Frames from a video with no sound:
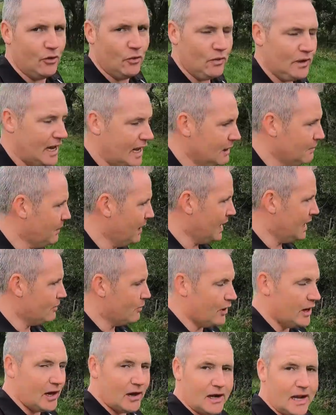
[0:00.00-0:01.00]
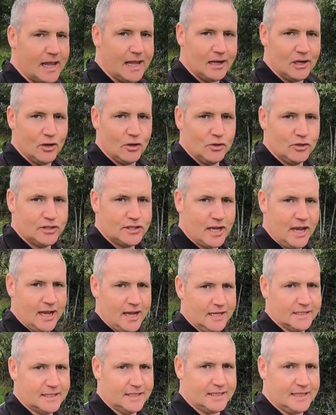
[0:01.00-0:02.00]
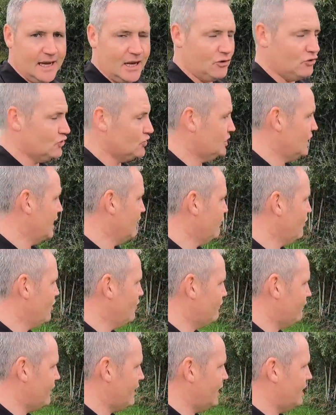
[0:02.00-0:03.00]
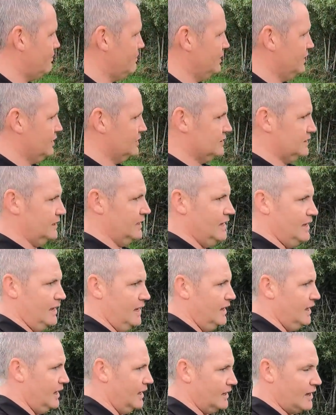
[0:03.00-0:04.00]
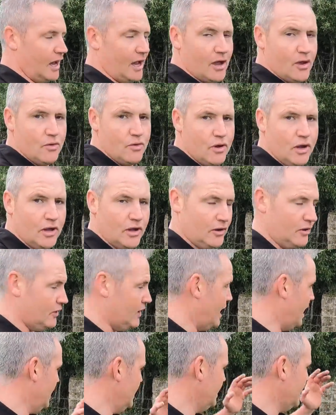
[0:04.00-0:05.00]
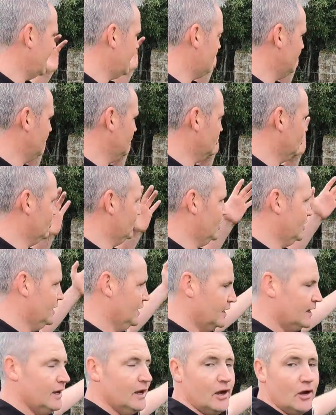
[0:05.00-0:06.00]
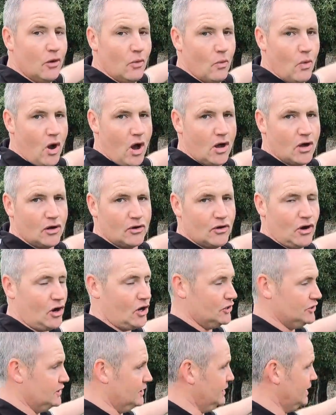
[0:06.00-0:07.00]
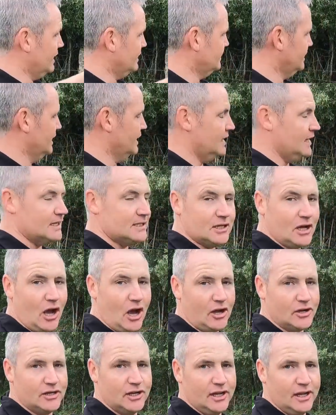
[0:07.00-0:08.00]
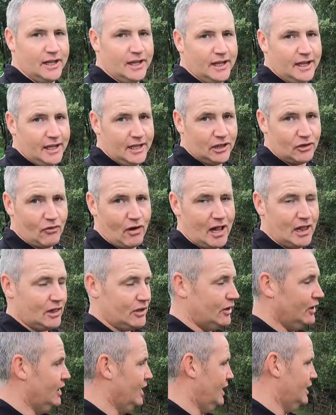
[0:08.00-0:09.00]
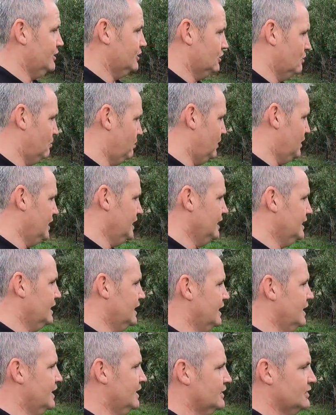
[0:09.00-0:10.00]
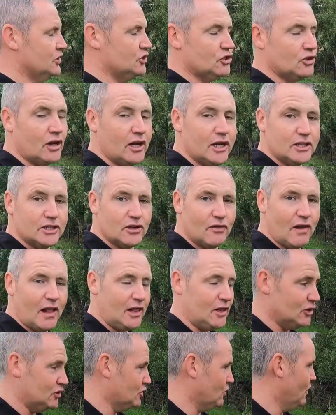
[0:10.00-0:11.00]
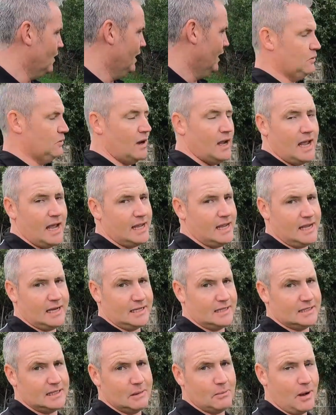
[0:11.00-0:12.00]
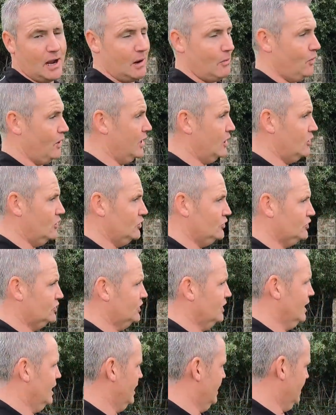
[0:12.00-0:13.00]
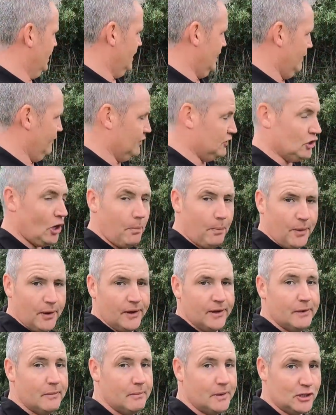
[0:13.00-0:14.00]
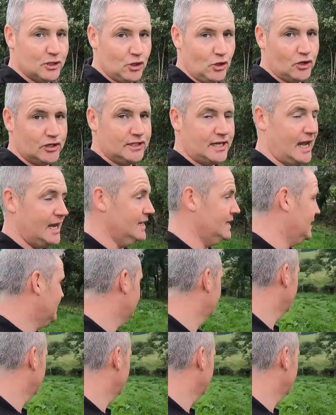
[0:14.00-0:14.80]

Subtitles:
don't like barbed wire laying loose. It's a dangerous thing around the farm because a cow or any animal could walk across it. Next thing, it gets caught in the relder and completely destroys the relder. So why I hate to see barbed wire loose. If it's up, make sure it's tight.